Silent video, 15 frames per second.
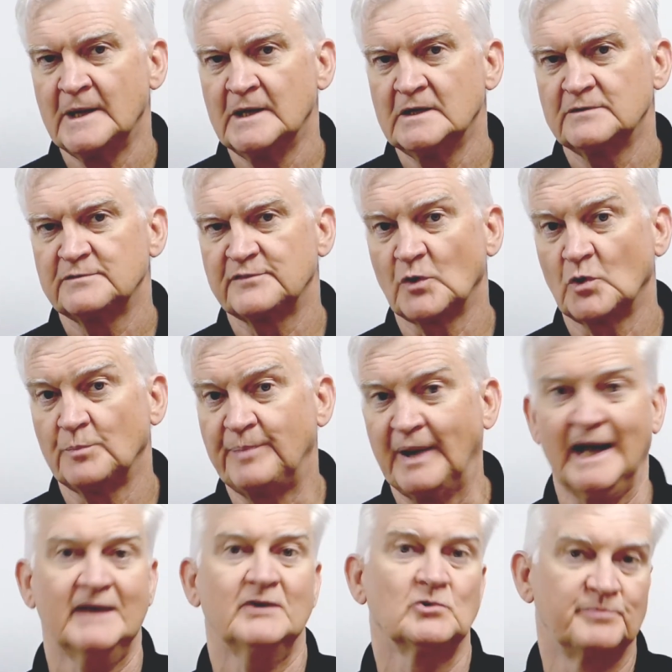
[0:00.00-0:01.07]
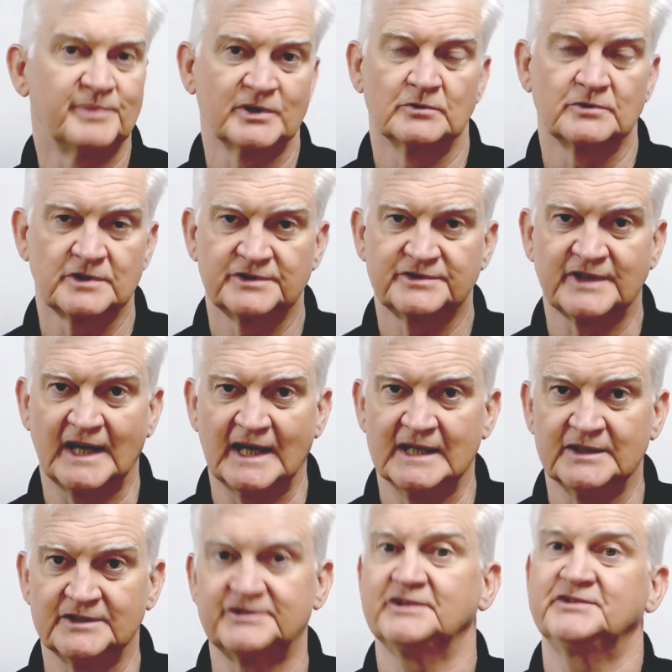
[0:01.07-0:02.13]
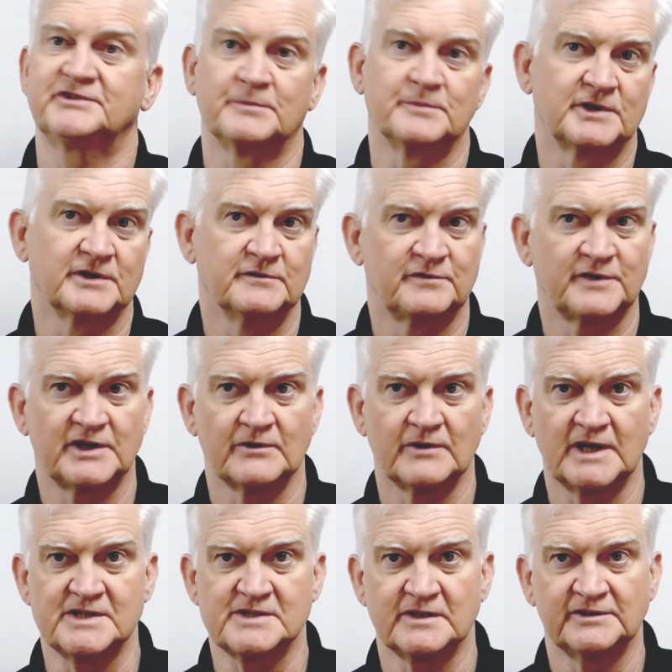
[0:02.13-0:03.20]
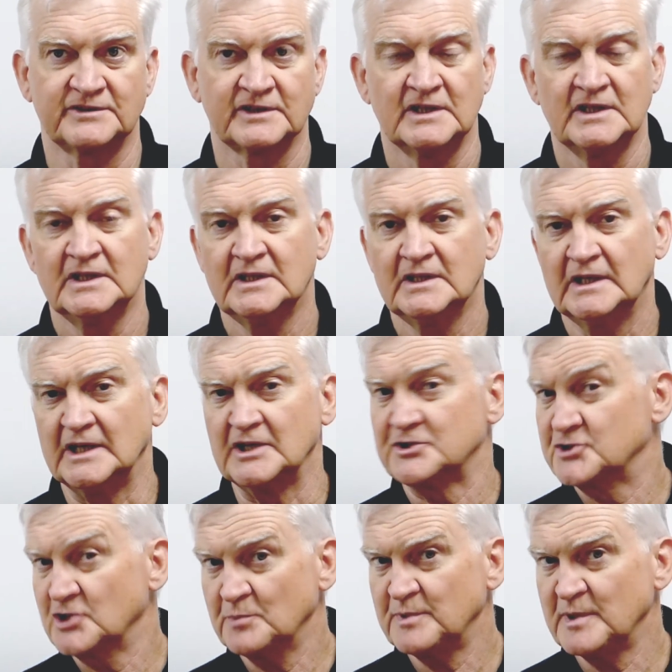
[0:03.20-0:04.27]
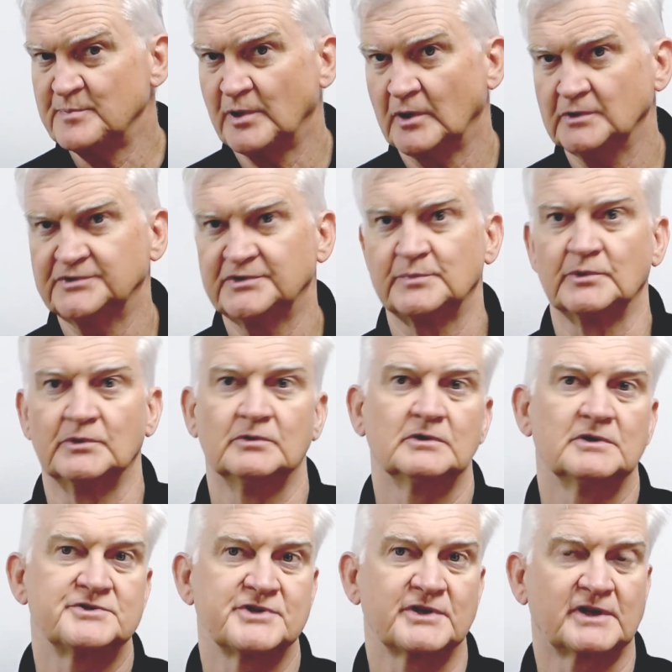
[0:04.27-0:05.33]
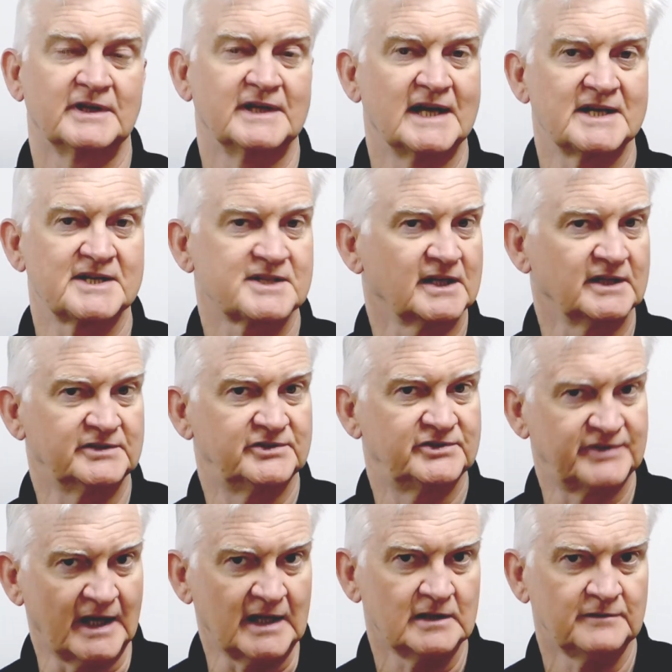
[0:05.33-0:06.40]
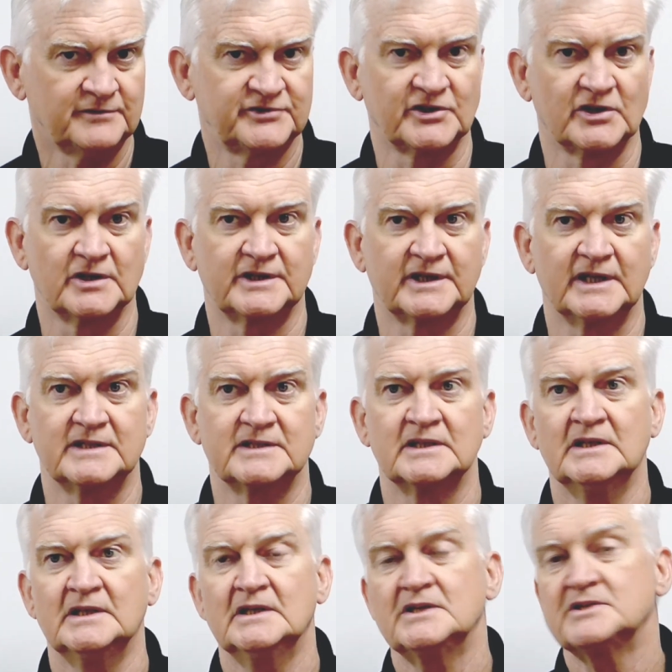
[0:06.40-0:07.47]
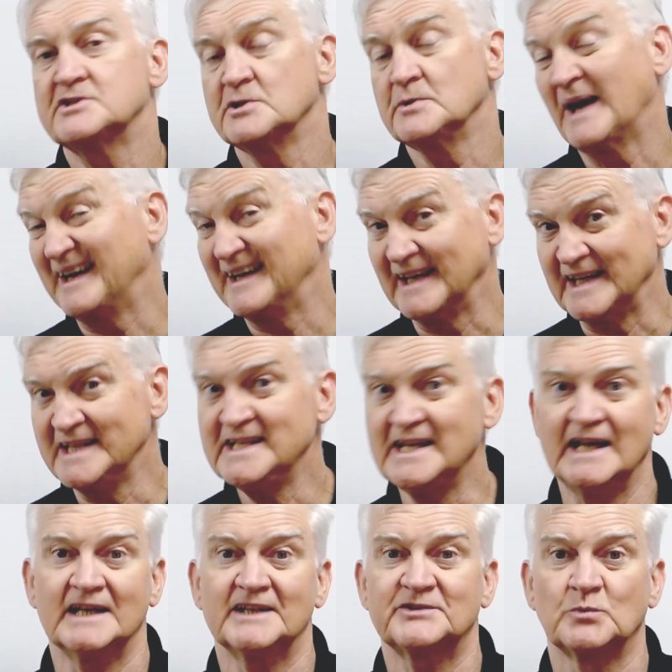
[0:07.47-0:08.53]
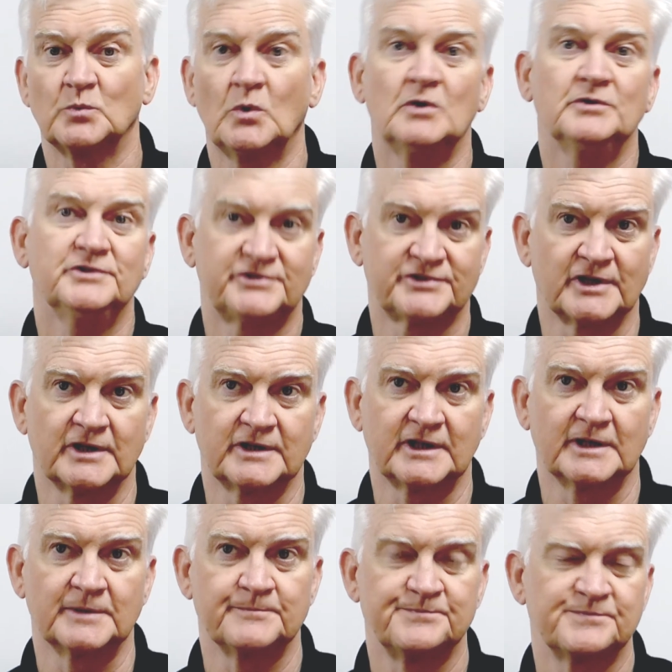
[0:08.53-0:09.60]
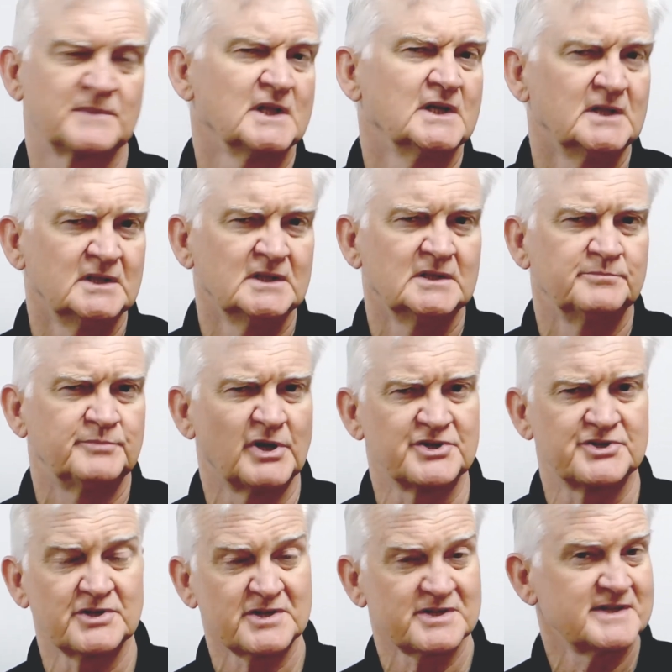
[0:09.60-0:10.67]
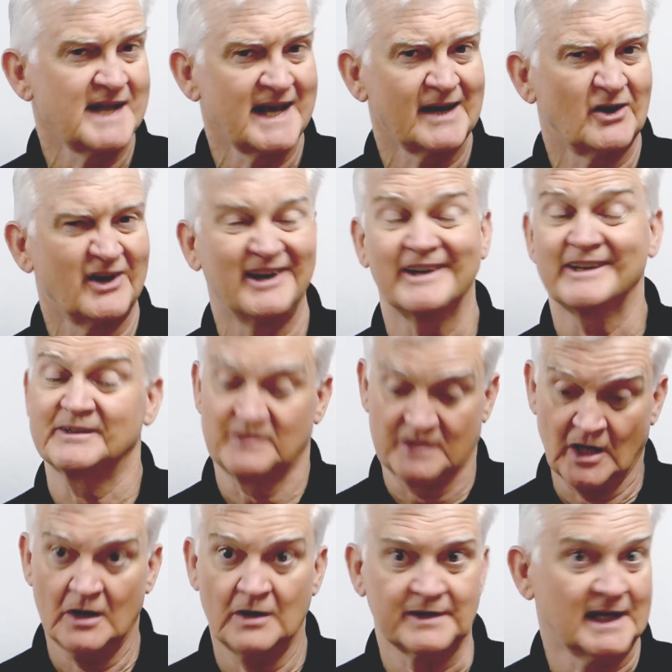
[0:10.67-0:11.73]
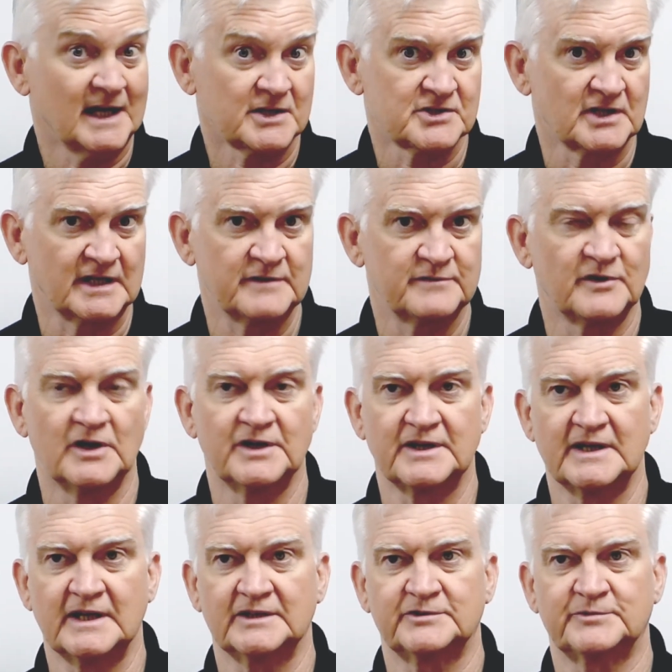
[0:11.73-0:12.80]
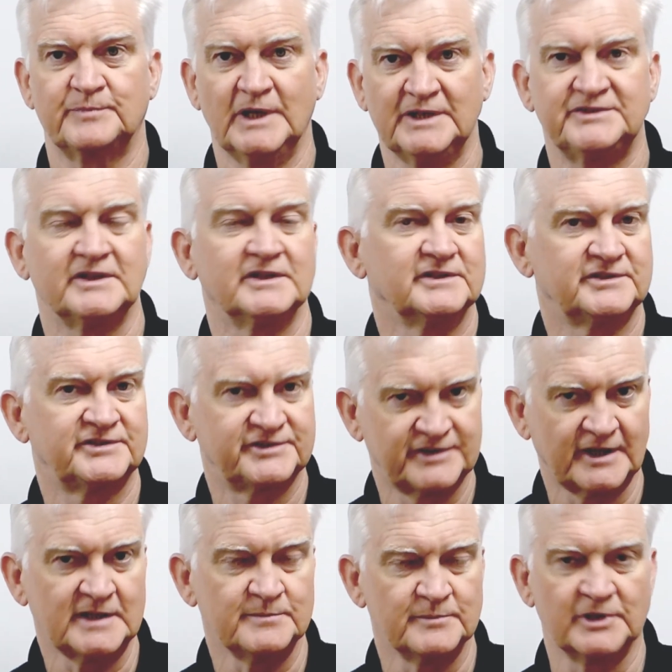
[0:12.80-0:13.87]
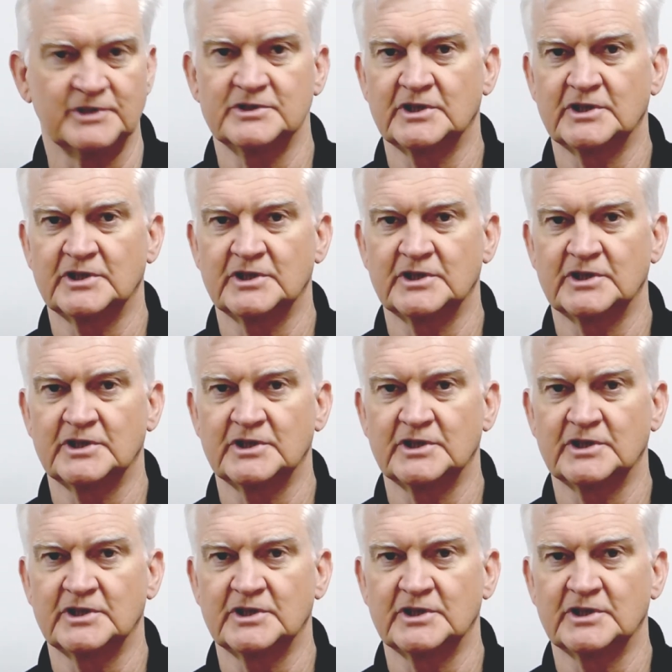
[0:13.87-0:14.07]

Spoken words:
For panel builders and system configurators, it should be possible to connect a SELV circuit to an ES1 circuit. But just now I can't actually find an explicit statement